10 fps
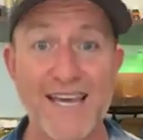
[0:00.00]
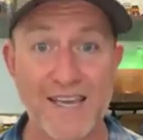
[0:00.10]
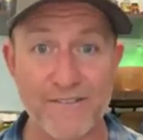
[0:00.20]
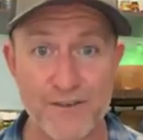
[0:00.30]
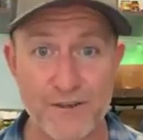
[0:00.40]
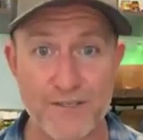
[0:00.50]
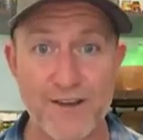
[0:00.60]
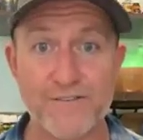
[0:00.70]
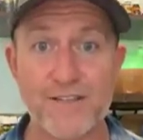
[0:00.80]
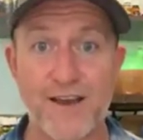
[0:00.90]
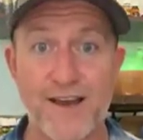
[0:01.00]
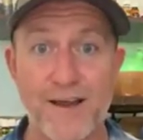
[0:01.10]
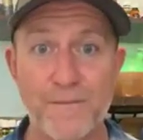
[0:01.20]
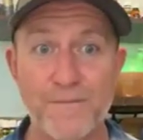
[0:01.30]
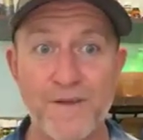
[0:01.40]
give yourself
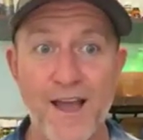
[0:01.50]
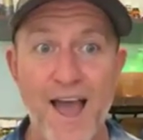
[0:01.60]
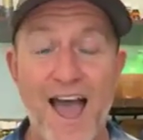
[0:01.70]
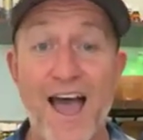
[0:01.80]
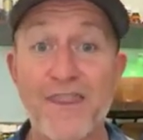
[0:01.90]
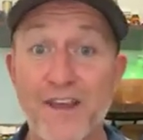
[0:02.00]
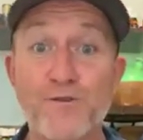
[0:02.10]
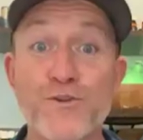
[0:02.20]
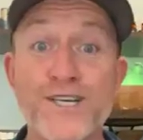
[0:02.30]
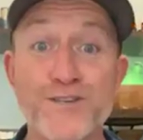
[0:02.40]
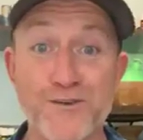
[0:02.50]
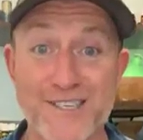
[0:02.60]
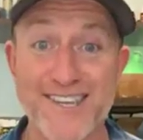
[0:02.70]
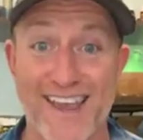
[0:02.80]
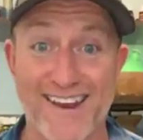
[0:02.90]
time and then
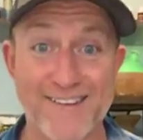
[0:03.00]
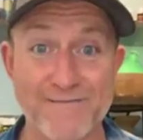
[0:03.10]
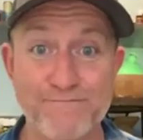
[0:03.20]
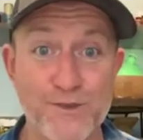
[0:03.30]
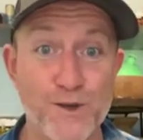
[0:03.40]
redo a scan.